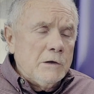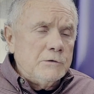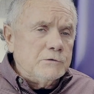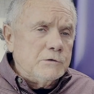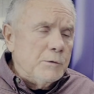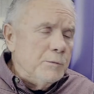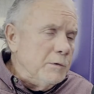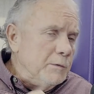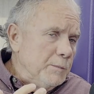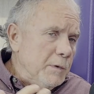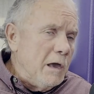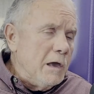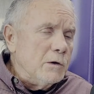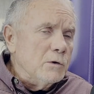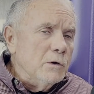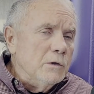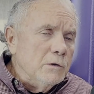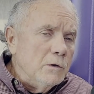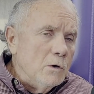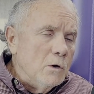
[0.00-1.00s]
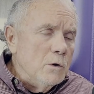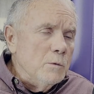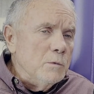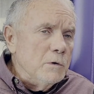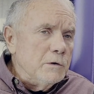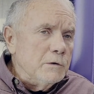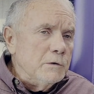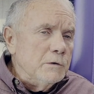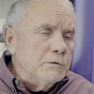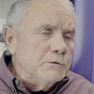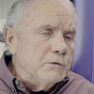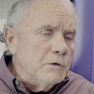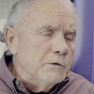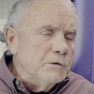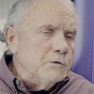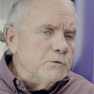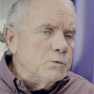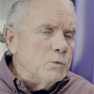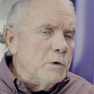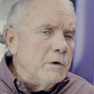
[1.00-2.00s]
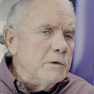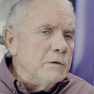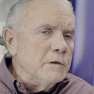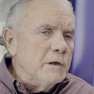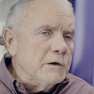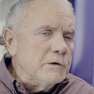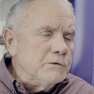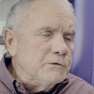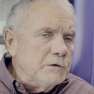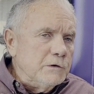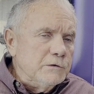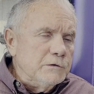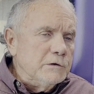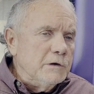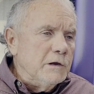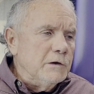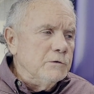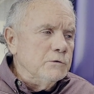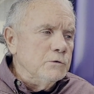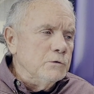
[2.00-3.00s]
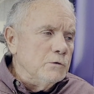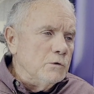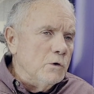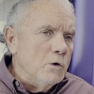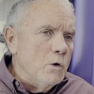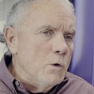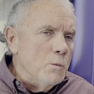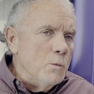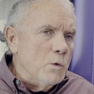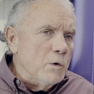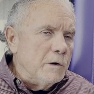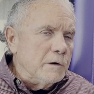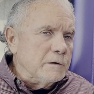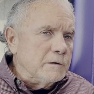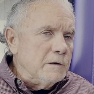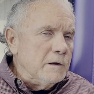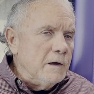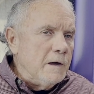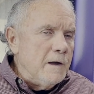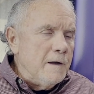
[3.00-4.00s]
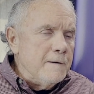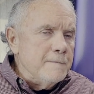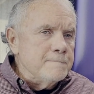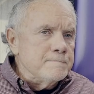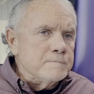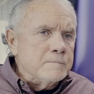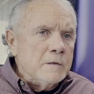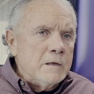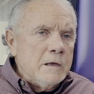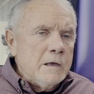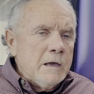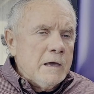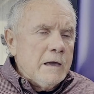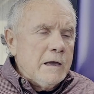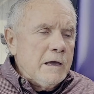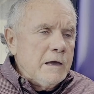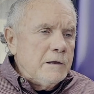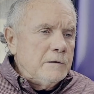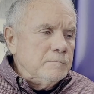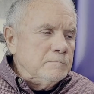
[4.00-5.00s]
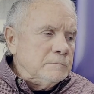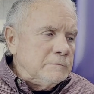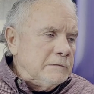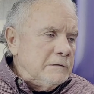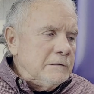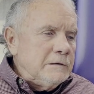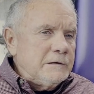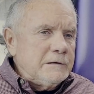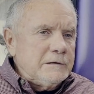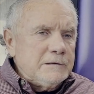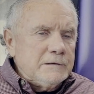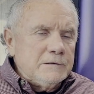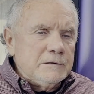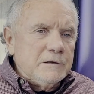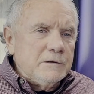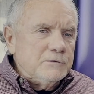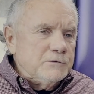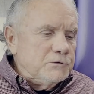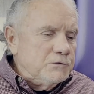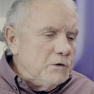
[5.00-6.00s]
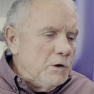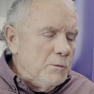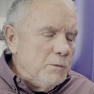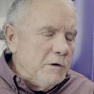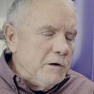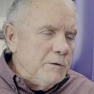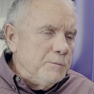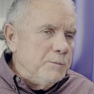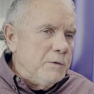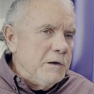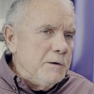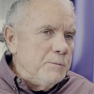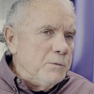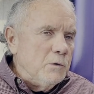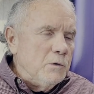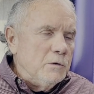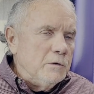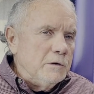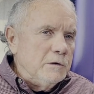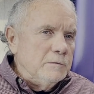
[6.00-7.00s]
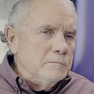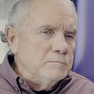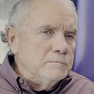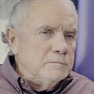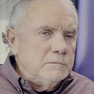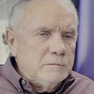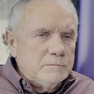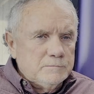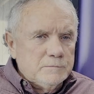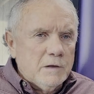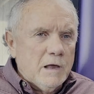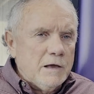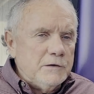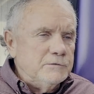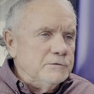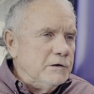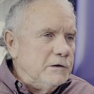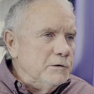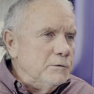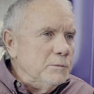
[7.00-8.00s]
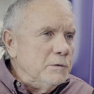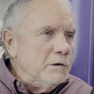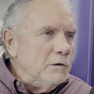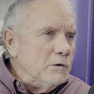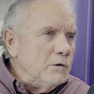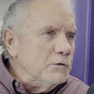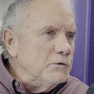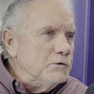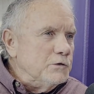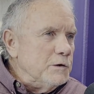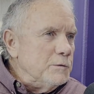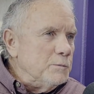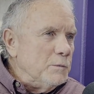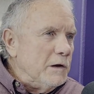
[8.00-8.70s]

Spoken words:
That's coming back on the homeowner. And so this is where, like I said, you got to do your homework. And so many people, and I tend to be a little cheap